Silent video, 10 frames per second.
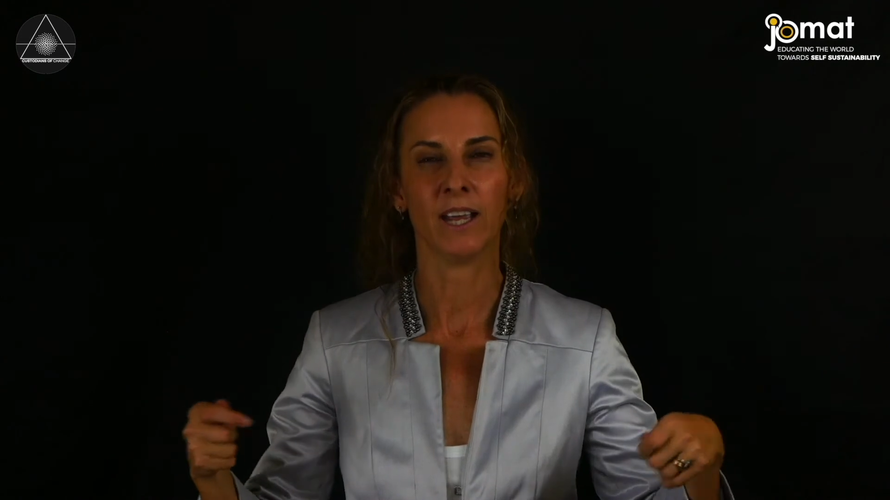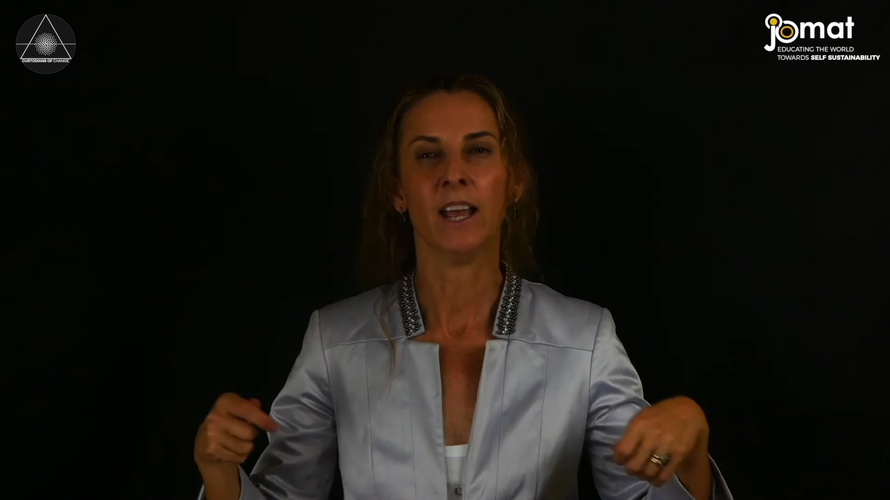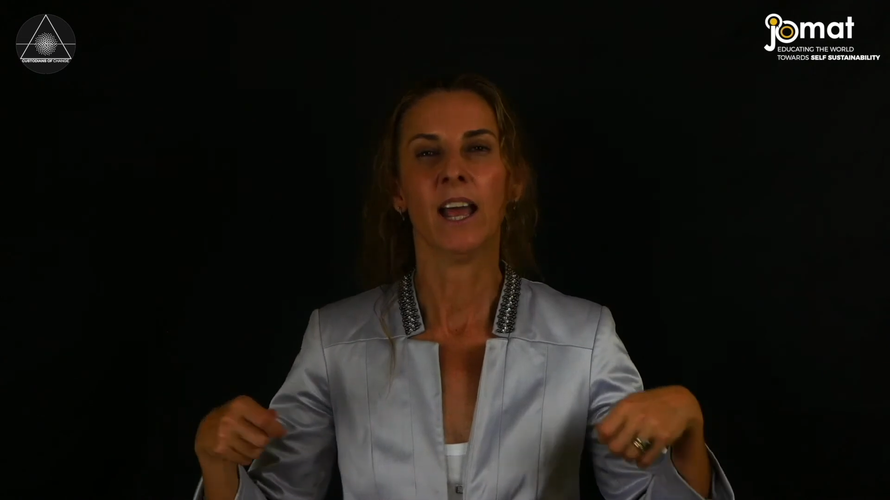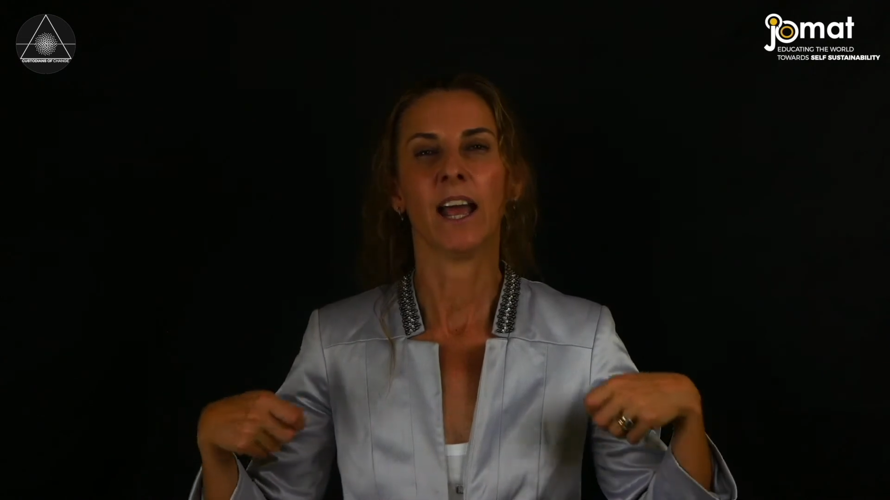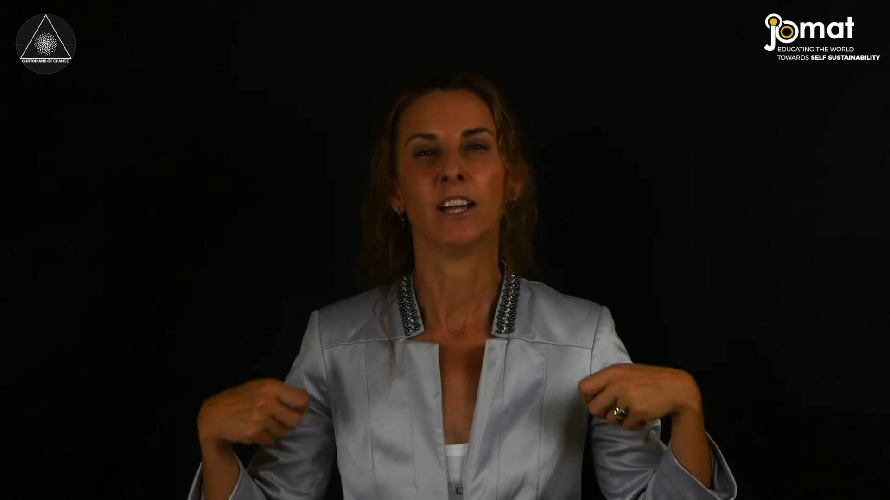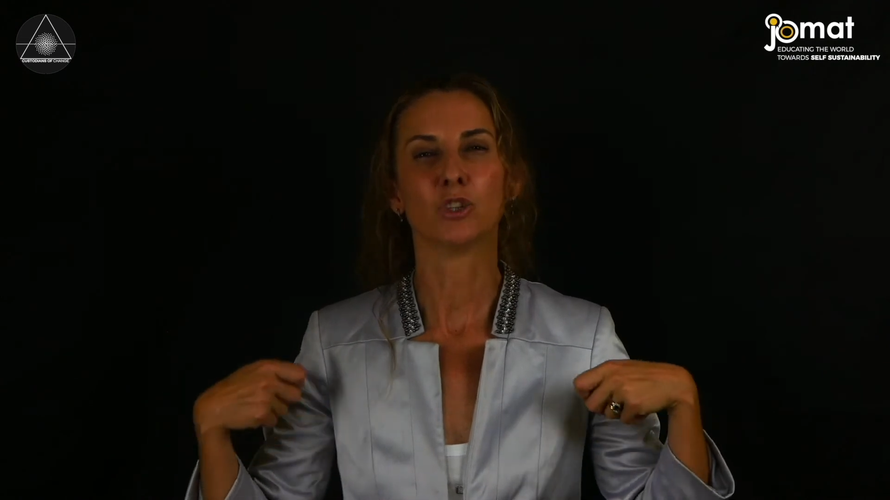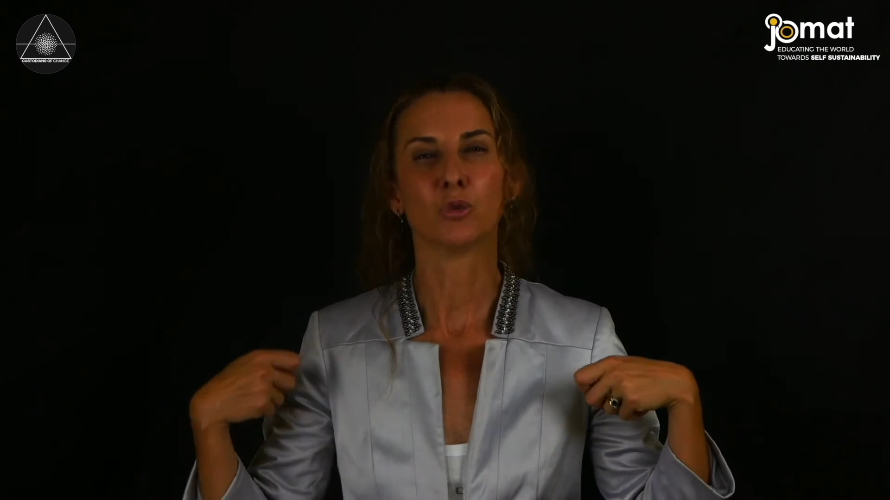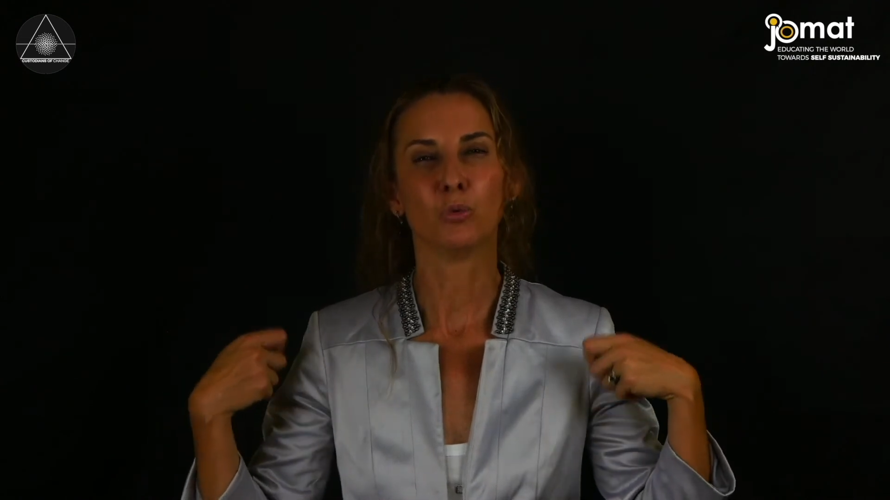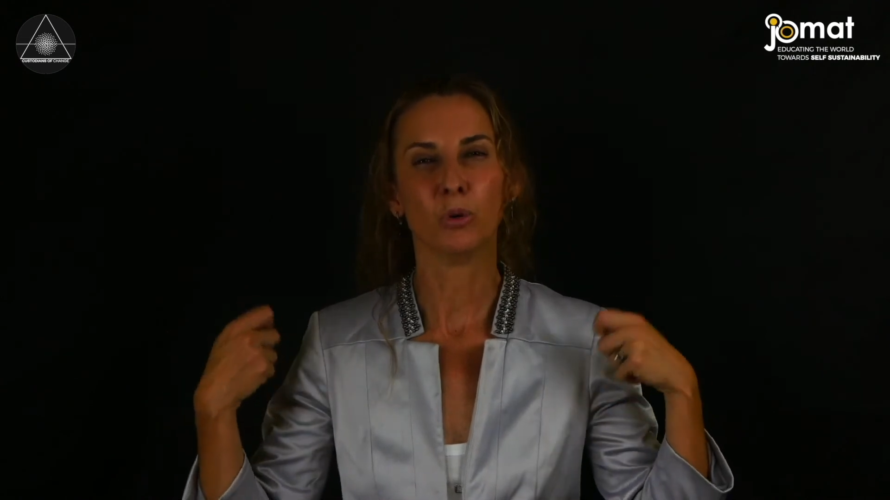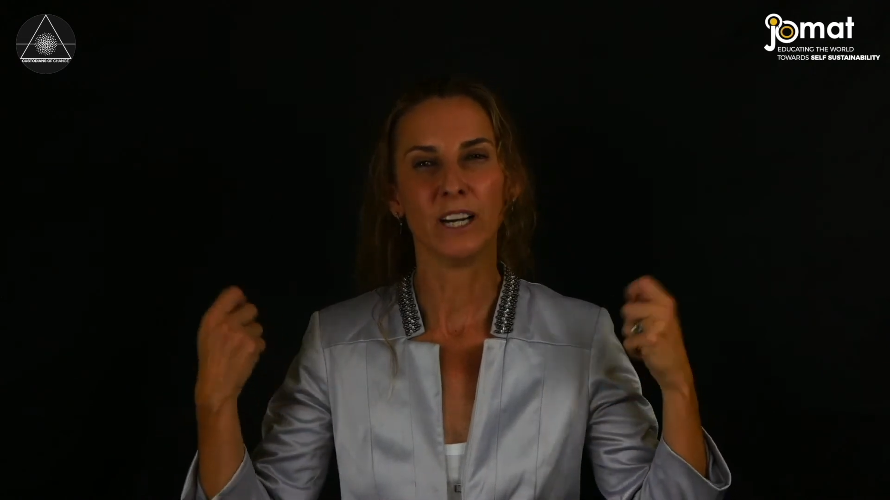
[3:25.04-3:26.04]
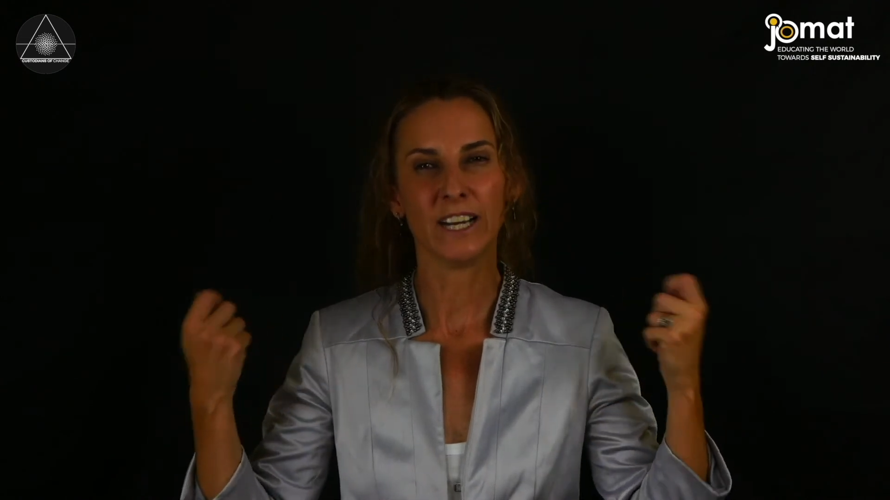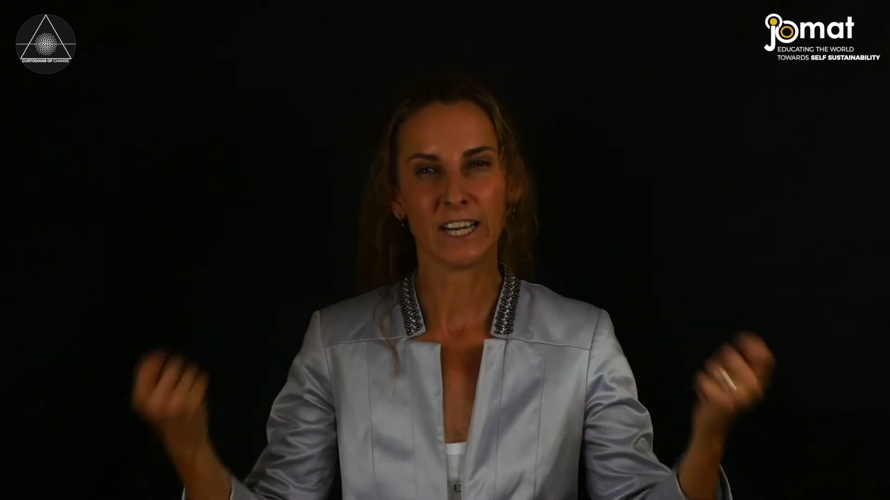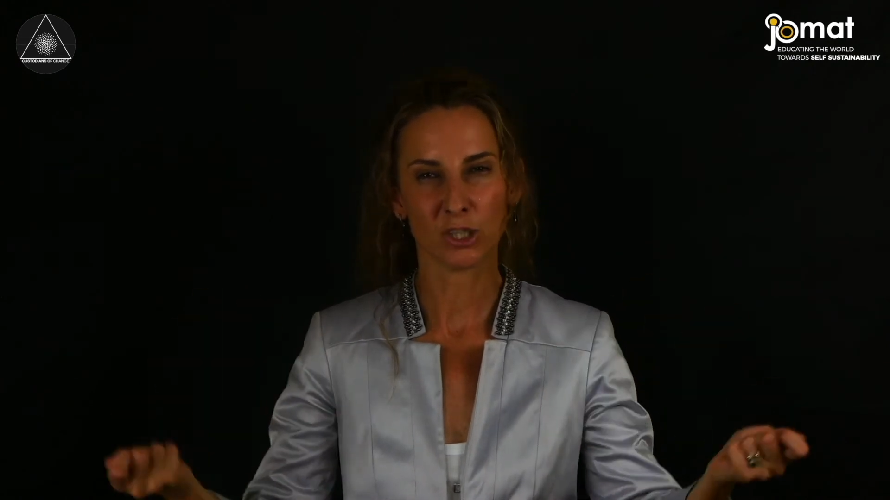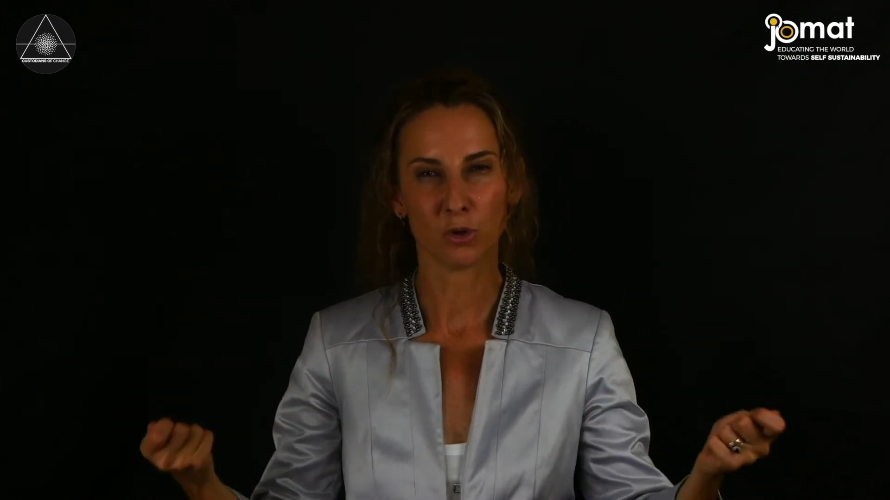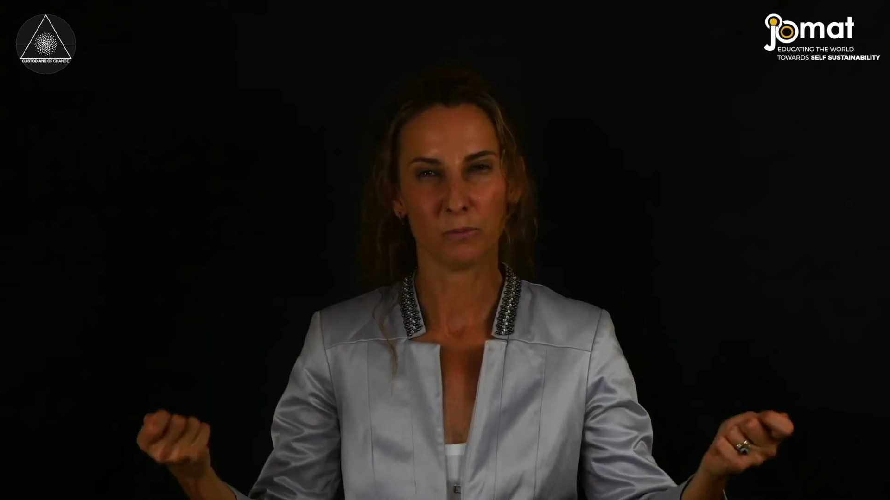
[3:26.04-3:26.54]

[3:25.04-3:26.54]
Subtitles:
and to really get your